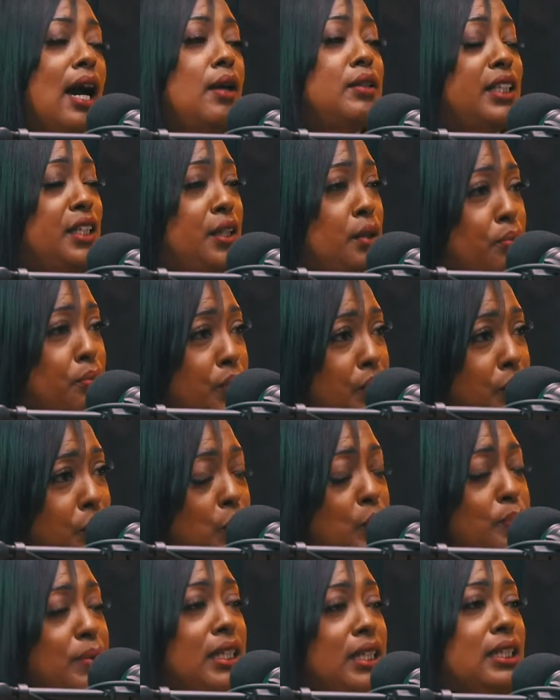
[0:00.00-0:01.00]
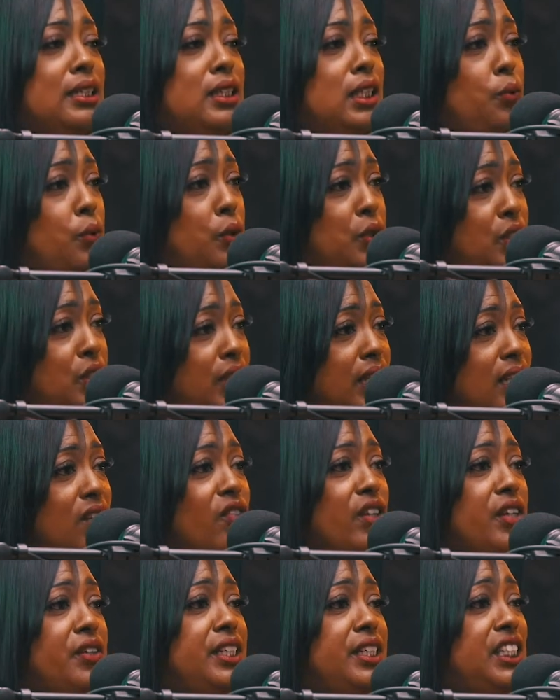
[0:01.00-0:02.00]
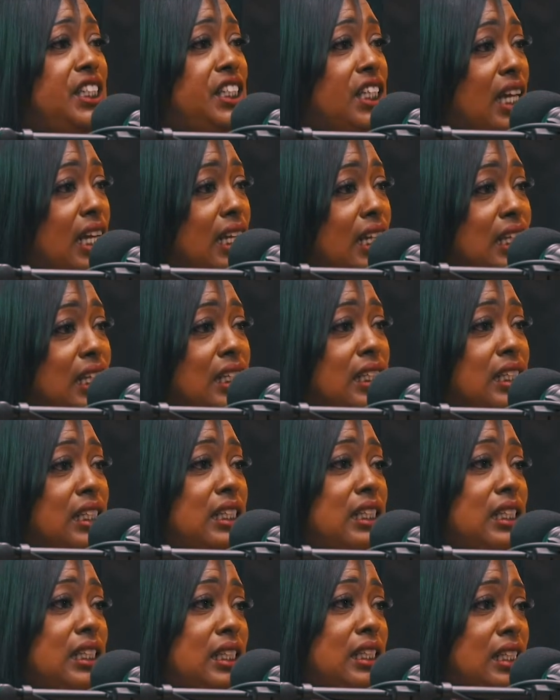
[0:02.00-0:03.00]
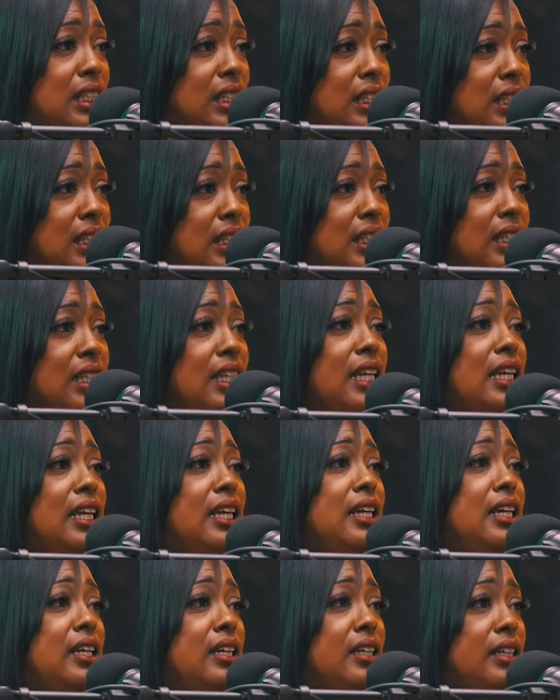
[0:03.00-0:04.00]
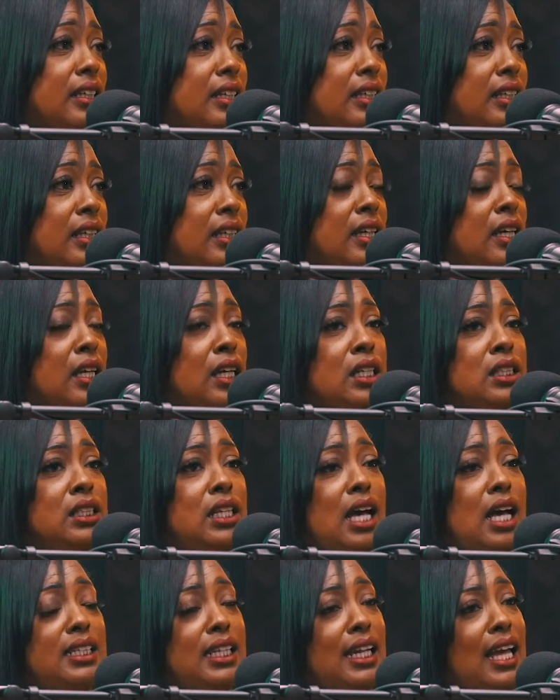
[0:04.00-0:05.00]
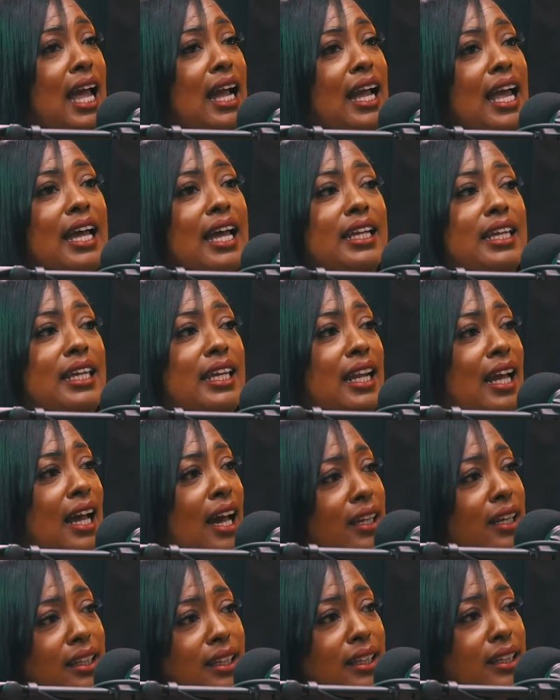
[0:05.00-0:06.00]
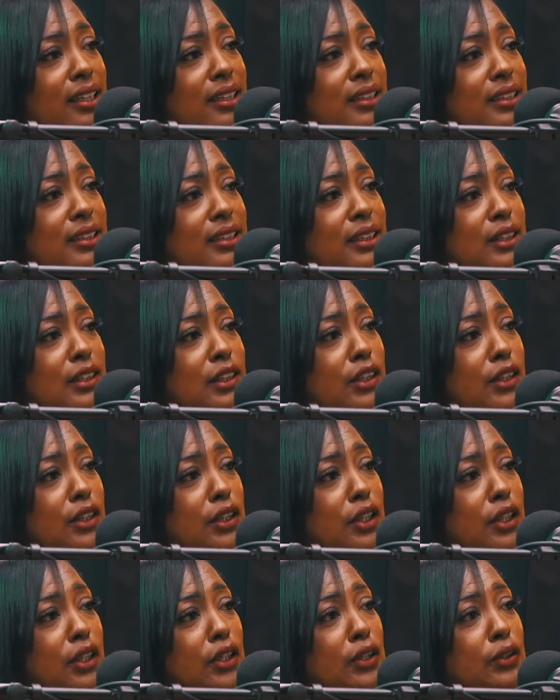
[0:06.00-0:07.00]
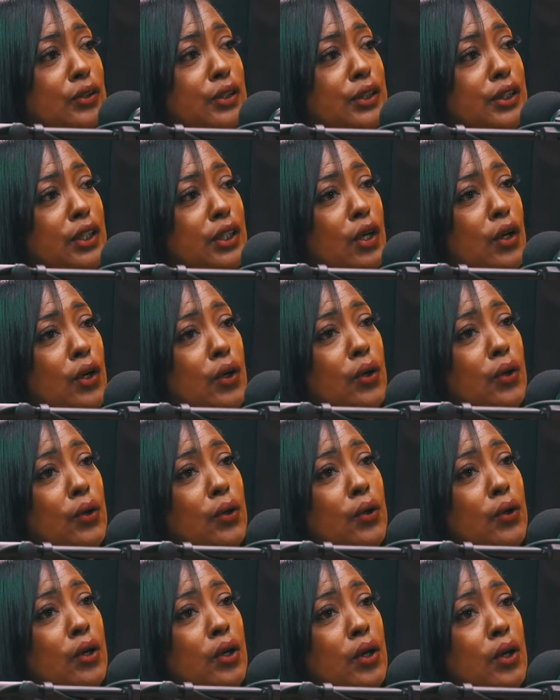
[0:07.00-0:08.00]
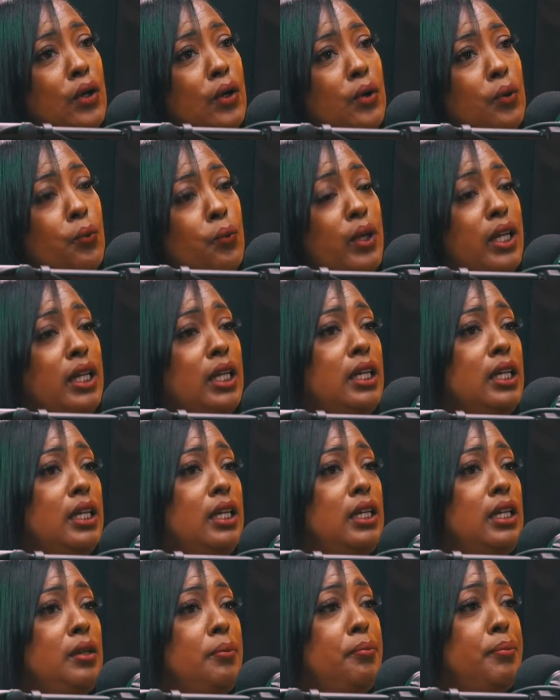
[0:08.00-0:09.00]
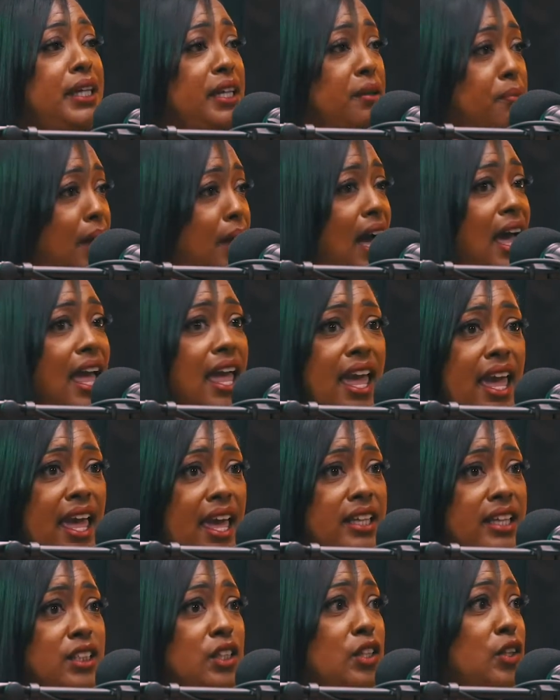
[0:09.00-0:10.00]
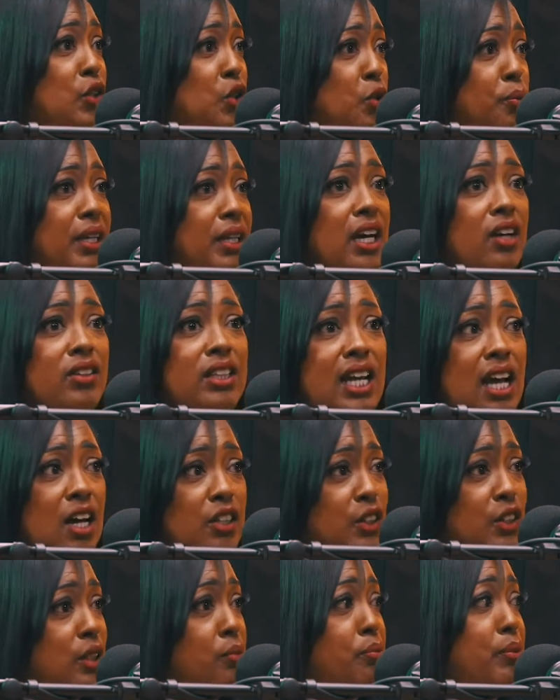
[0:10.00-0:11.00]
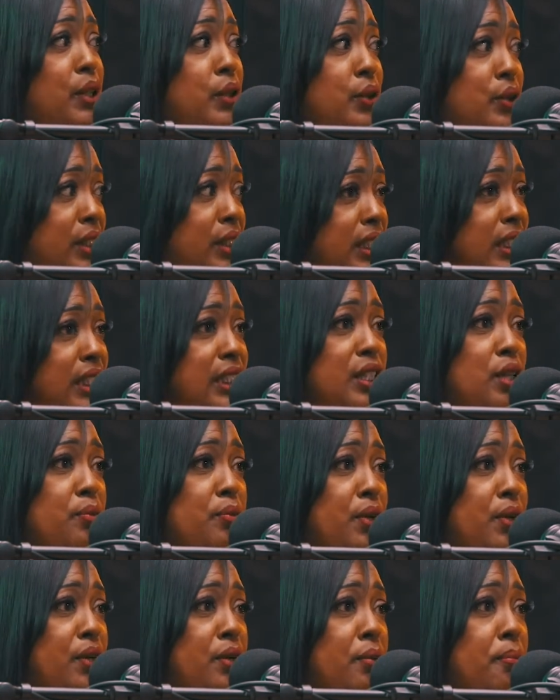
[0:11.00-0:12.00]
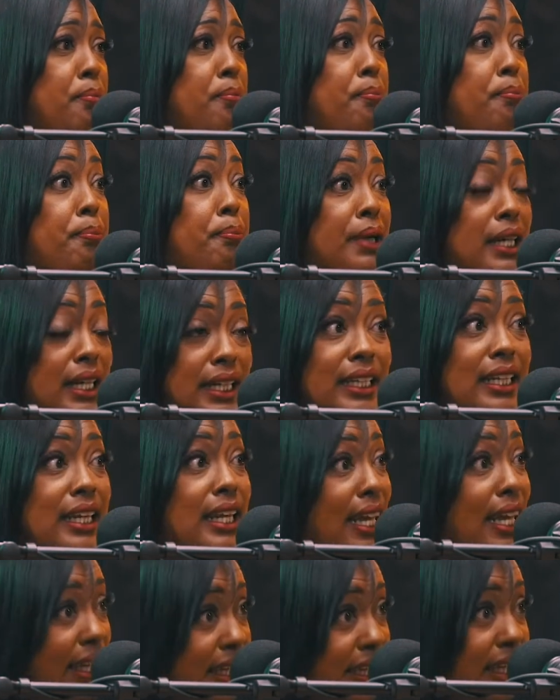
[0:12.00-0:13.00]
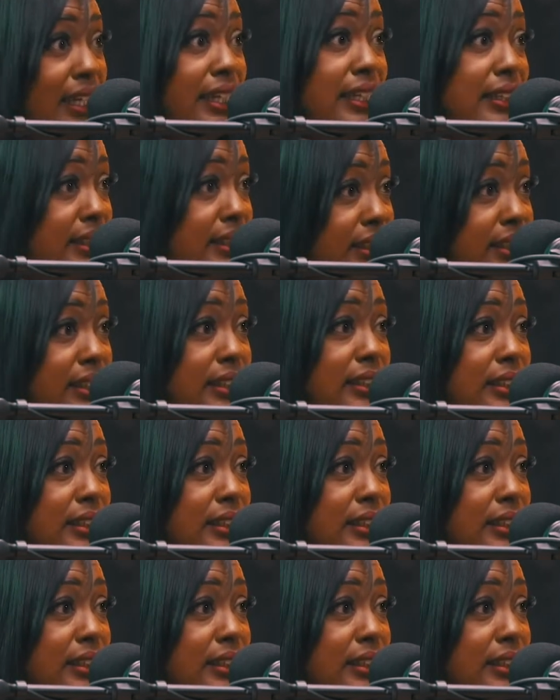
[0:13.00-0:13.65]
I was getting abused because someone was getting very jealous. Yeah. So I was like, I got to get out of this, you know? So when he beat my ass and threw me out the house in the middle of December, butt naked,